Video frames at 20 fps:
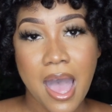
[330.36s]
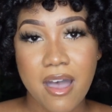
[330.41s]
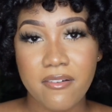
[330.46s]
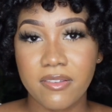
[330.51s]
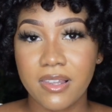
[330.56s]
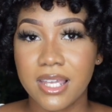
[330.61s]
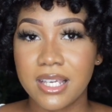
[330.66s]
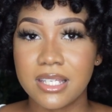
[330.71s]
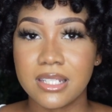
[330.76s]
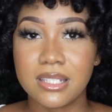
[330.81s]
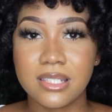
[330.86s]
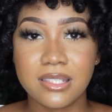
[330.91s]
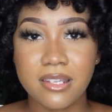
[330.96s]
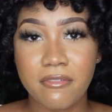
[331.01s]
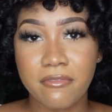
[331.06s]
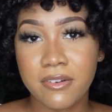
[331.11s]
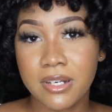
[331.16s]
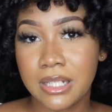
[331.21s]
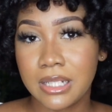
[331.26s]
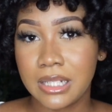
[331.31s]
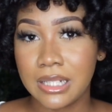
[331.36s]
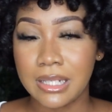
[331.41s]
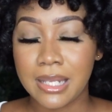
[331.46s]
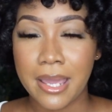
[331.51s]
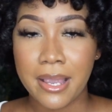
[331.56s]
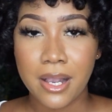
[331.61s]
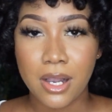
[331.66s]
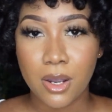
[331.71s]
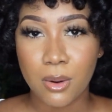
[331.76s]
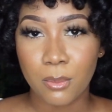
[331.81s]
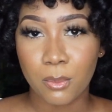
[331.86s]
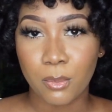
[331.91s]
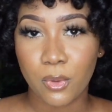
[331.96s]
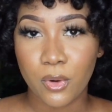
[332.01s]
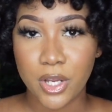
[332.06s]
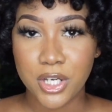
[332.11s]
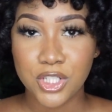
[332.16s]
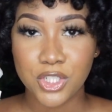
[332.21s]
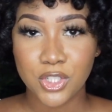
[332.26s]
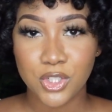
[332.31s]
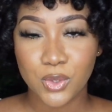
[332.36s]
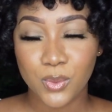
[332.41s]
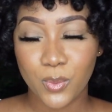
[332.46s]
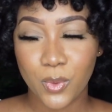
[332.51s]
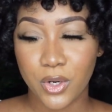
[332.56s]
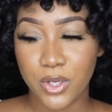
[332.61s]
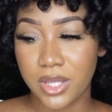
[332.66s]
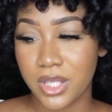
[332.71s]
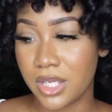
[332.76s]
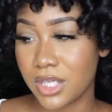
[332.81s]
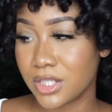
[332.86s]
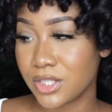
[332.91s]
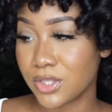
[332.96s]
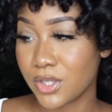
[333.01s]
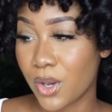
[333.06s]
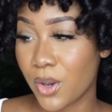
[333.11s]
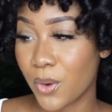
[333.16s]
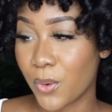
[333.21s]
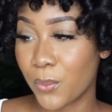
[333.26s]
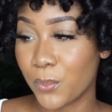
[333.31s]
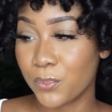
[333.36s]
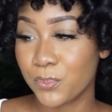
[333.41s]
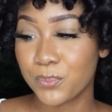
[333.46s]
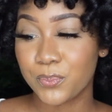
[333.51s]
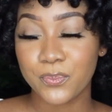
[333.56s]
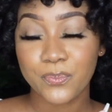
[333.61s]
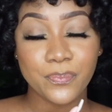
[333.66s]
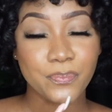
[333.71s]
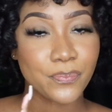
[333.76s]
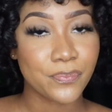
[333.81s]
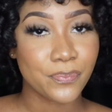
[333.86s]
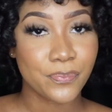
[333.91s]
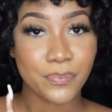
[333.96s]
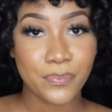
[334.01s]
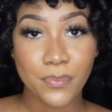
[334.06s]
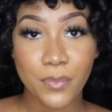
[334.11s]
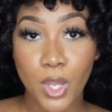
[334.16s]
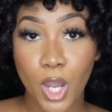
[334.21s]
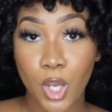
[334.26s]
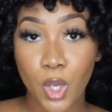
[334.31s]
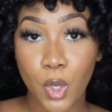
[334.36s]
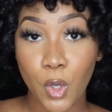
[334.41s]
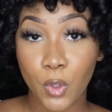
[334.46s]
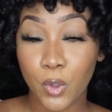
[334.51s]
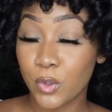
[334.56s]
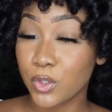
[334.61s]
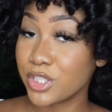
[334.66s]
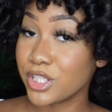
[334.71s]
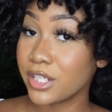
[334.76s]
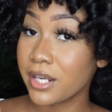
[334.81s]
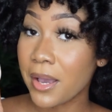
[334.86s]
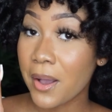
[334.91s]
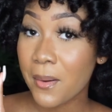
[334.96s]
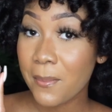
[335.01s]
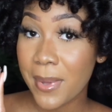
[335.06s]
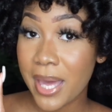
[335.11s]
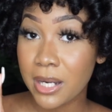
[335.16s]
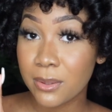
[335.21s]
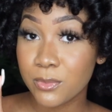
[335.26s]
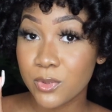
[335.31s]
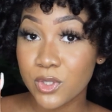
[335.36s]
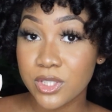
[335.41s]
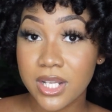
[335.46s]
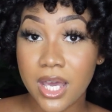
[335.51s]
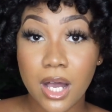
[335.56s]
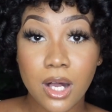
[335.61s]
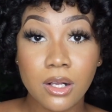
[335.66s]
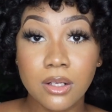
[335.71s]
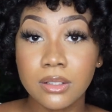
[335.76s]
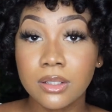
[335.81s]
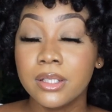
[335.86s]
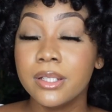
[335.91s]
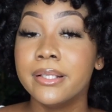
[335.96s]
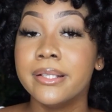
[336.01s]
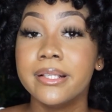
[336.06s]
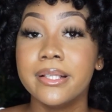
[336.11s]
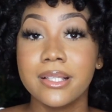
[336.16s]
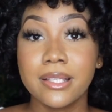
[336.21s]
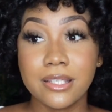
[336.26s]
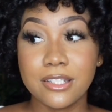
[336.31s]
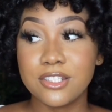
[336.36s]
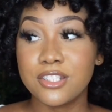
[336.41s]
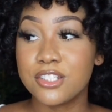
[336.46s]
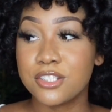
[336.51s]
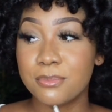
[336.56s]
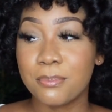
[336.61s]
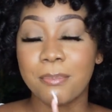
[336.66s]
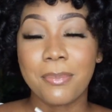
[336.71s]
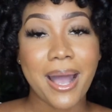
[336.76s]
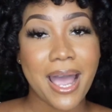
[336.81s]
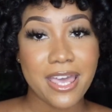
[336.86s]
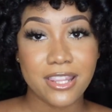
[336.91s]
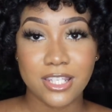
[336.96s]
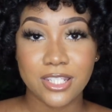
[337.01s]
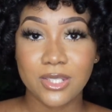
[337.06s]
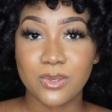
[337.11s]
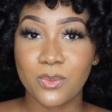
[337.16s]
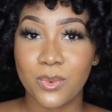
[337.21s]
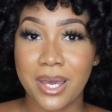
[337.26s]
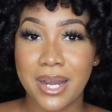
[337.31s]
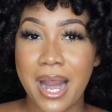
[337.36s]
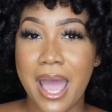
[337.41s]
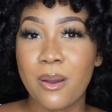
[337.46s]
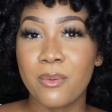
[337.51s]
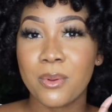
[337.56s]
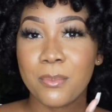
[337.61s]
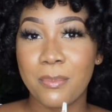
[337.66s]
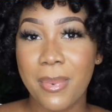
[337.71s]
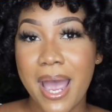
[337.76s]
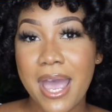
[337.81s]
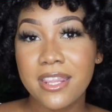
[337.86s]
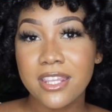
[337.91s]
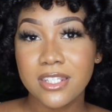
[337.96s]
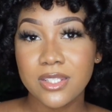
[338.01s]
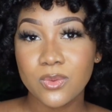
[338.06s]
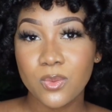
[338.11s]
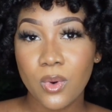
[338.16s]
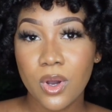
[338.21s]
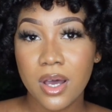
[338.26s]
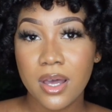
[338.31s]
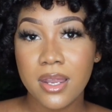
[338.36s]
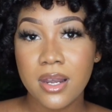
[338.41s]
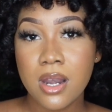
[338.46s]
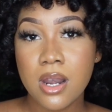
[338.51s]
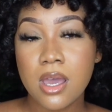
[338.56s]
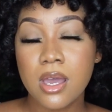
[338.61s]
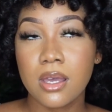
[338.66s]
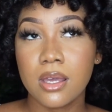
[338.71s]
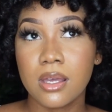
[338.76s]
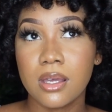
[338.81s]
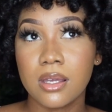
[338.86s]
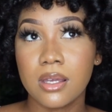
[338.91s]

I feel like it's definitely like brunch worthy. So Coco Chanel, Mademoiselle, buy this one. I would buy this one